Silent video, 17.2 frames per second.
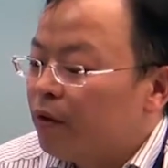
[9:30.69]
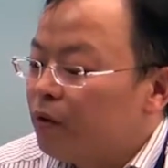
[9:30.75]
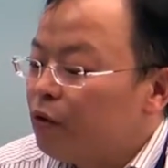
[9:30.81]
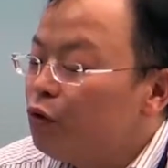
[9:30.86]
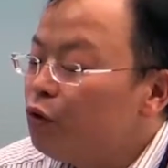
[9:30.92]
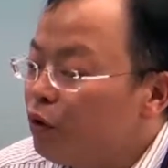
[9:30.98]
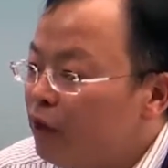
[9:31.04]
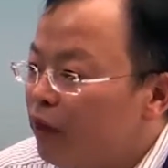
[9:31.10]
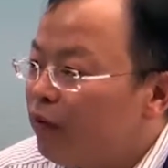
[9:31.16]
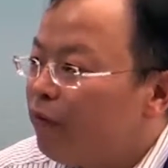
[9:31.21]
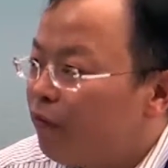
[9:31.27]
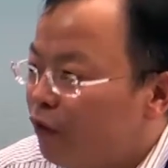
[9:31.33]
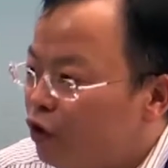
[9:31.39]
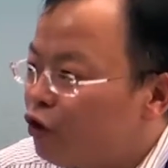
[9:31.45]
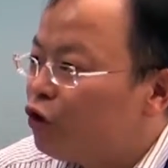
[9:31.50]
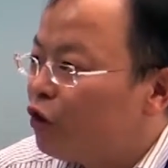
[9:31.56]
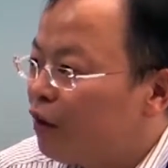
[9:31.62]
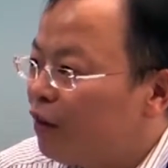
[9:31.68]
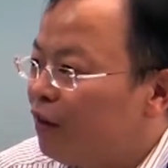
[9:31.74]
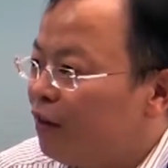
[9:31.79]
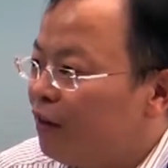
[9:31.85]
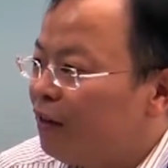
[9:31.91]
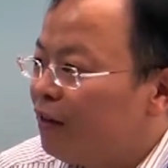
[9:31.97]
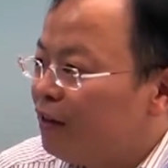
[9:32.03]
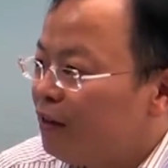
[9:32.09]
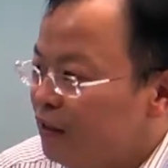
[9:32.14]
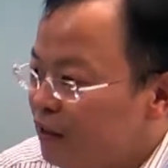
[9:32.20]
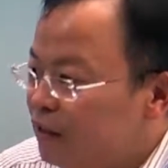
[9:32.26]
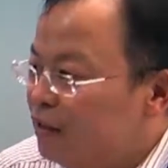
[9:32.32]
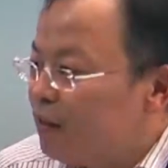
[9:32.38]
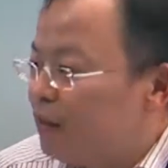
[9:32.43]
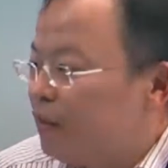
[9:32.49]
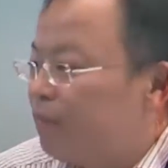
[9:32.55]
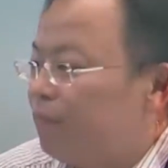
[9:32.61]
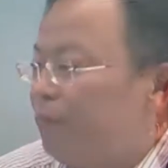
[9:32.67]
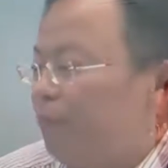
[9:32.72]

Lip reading: unique feature in this